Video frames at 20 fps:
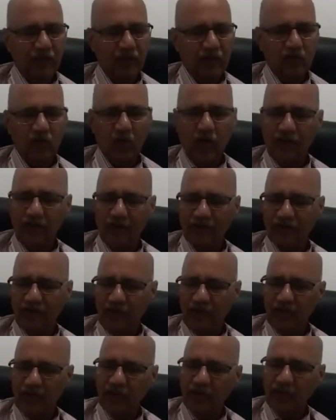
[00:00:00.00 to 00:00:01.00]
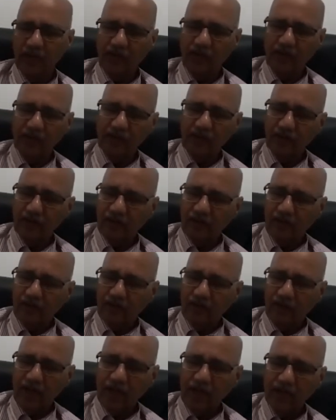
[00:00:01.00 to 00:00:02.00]
So I was wondering
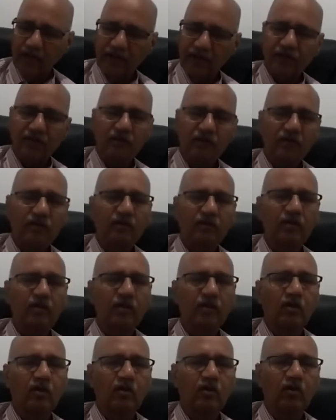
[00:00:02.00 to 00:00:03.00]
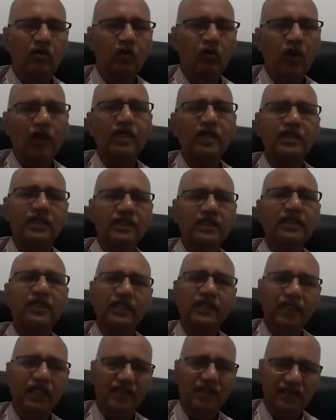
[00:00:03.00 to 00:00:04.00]
as what is
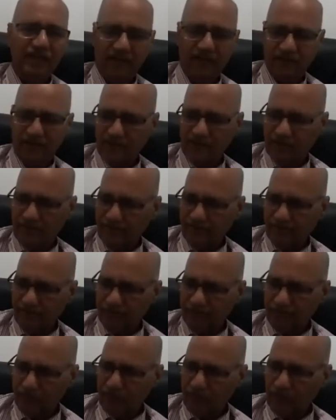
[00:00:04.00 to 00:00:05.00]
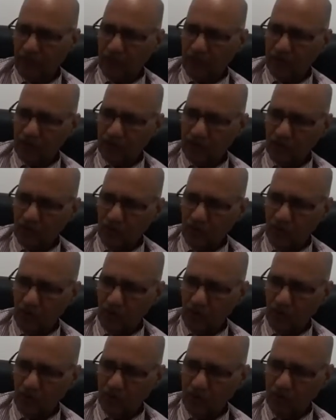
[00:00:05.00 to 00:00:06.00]
intelligence?
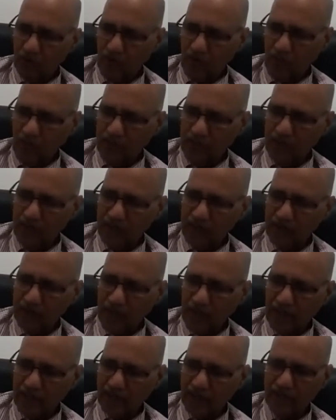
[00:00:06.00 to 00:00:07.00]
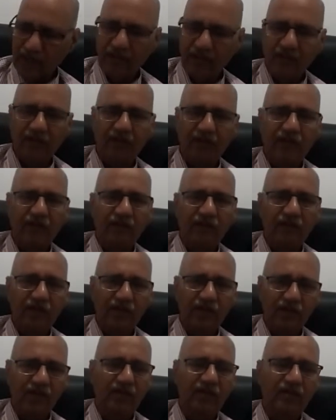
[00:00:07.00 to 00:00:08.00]
So I started
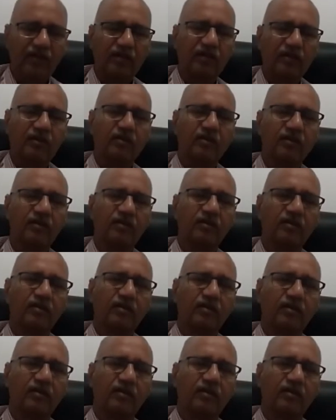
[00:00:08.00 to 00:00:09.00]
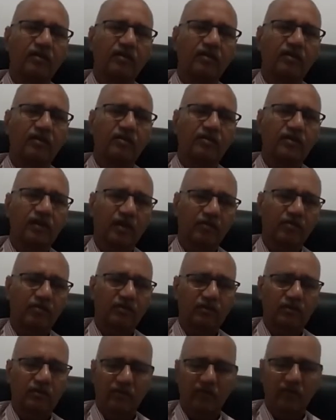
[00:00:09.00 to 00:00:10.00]
reading some
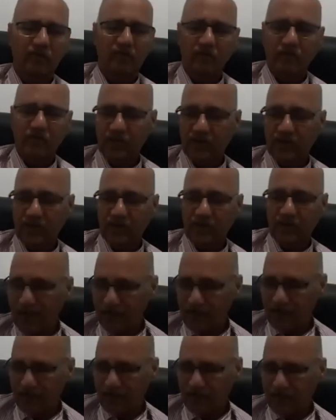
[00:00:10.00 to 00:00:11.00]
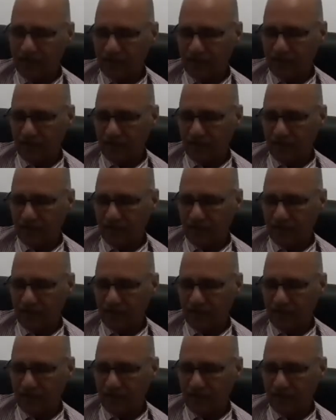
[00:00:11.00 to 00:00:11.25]
scholars.